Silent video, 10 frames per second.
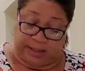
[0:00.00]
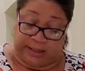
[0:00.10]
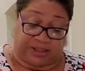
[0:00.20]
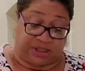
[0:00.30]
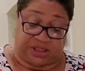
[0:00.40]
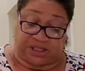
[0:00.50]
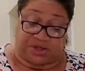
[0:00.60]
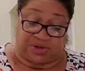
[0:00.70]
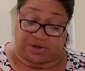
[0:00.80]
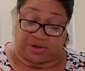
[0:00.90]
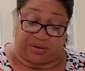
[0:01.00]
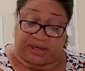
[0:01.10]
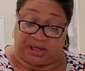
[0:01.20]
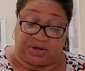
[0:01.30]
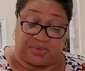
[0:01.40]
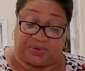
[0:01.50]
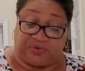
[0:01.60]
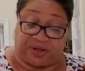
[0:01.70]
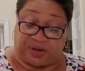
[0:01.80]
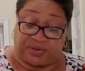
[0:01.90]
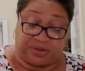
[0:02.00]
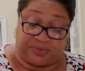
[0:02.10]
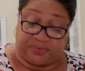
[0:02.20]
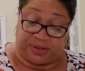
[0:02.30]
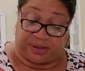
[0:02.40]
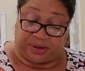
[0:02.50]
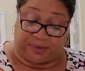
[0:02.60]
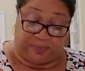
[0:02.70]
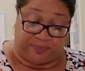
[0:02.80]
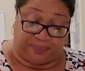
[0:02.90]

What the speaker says: It's just easier to go ahead and use my fingers, you know.